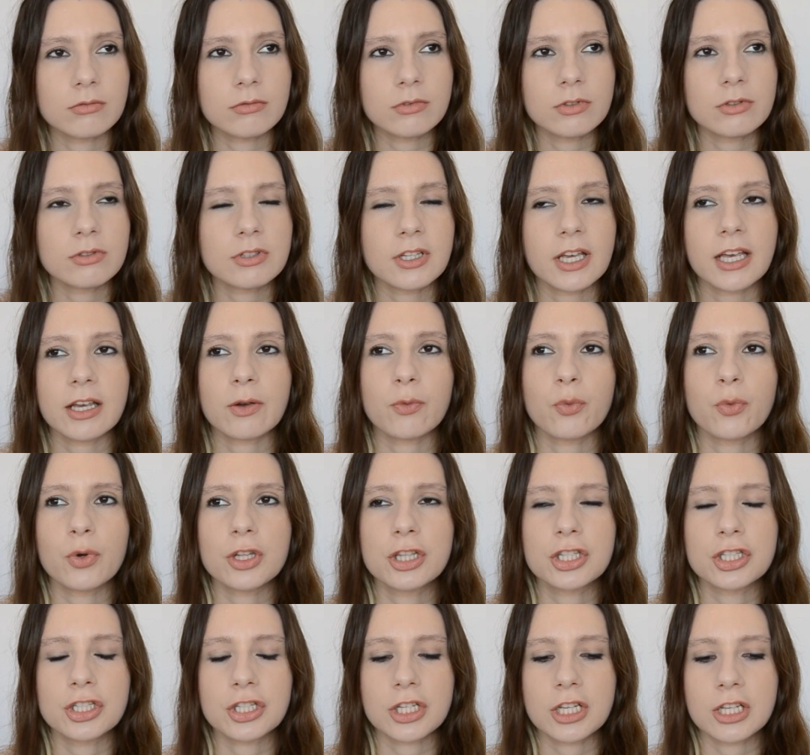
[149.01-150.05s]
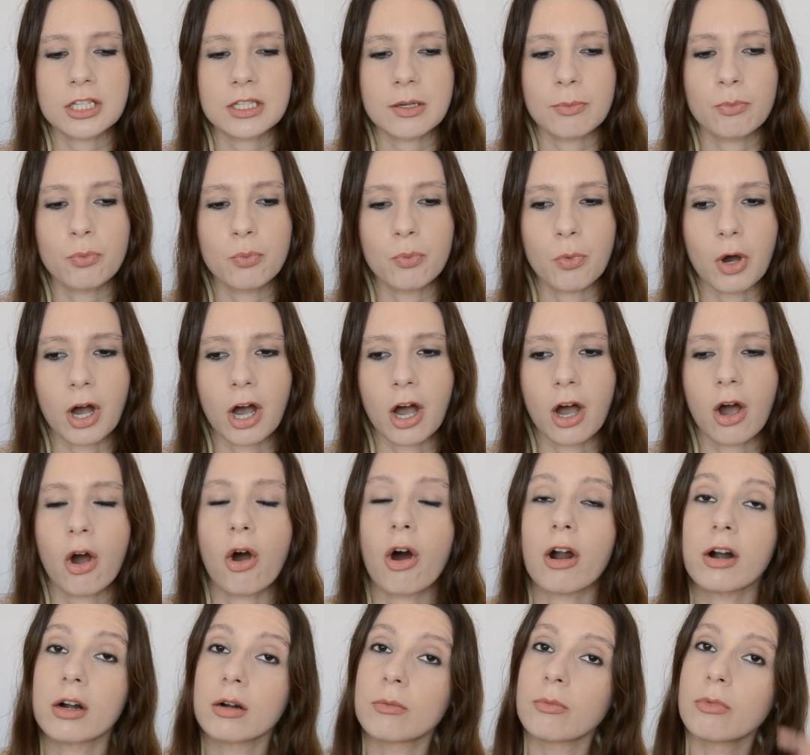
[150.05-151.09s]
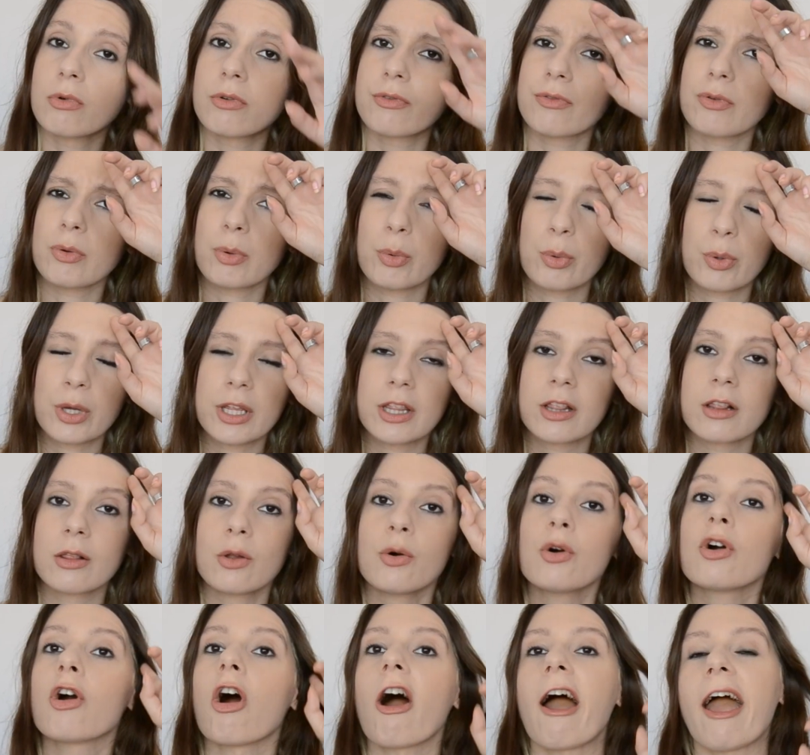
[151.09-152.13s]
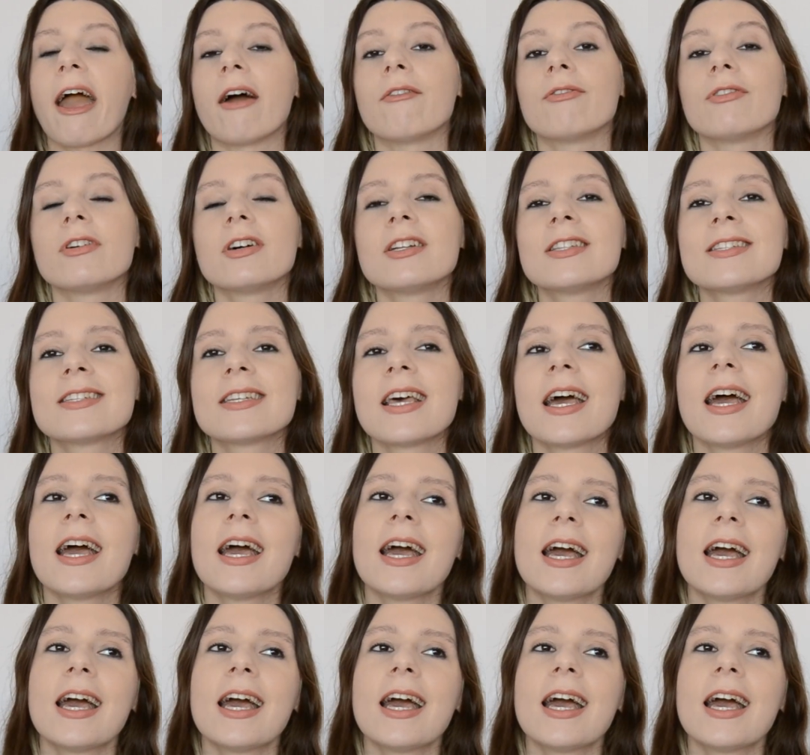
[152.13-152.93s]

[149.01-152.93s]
you say, which is a horror movie with Luke Evans.